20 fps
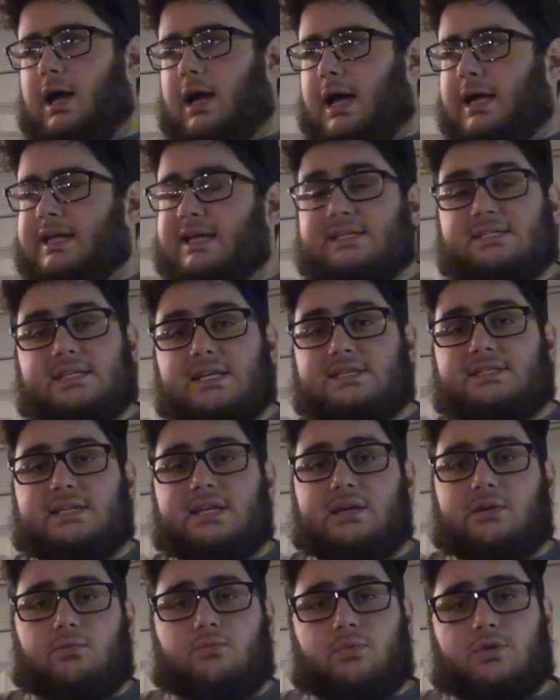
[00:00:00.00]
I guess that's
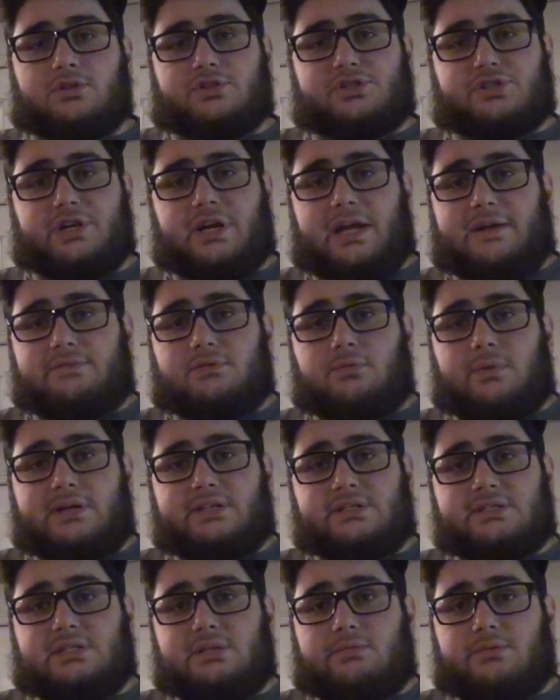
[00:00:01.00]
it. We're just gonna have to wait
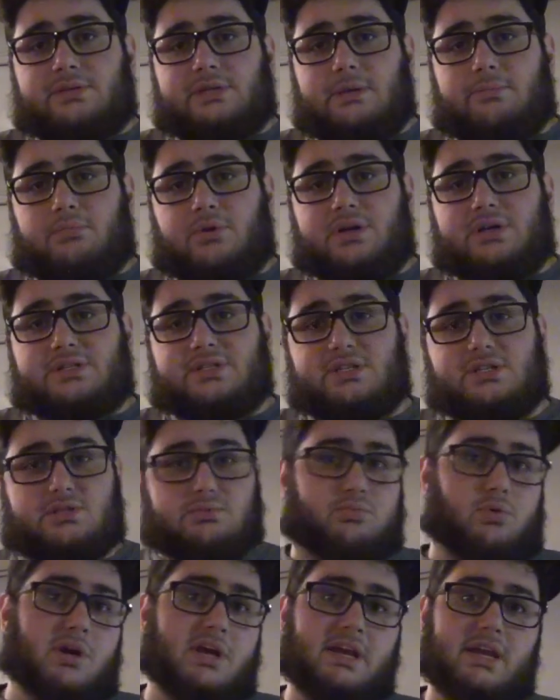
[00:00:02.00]
to see what they bring us in
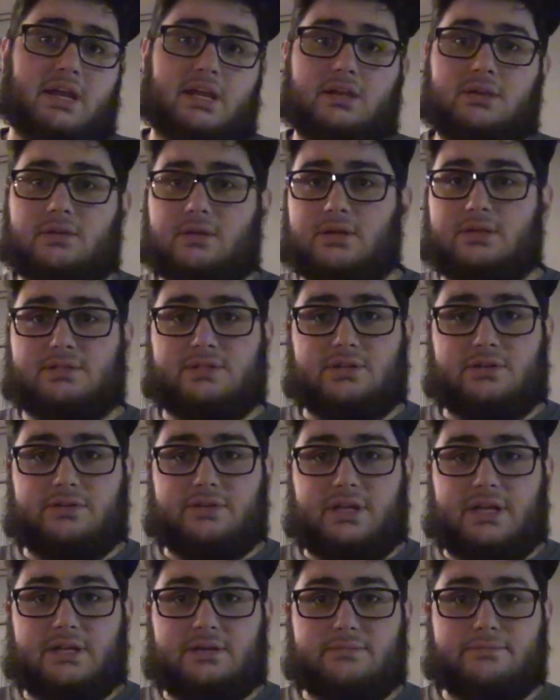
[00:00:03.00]
spring, and until
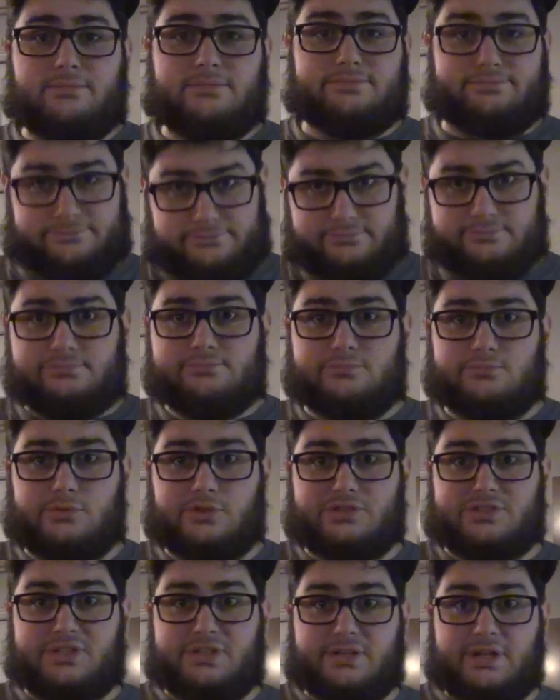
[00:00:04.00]
then, we'll
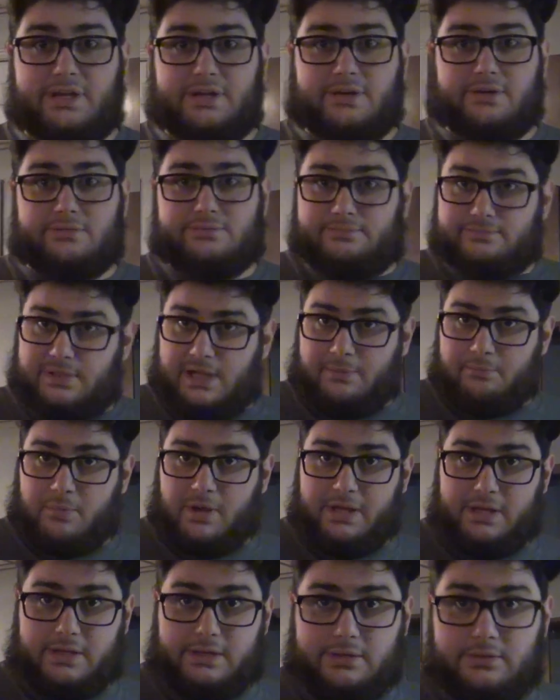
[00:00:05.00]
see you later. I'm
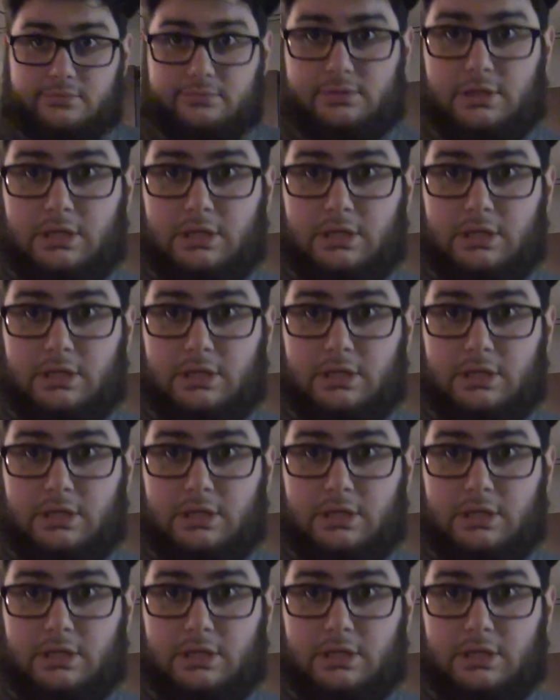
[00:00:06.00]
Mike.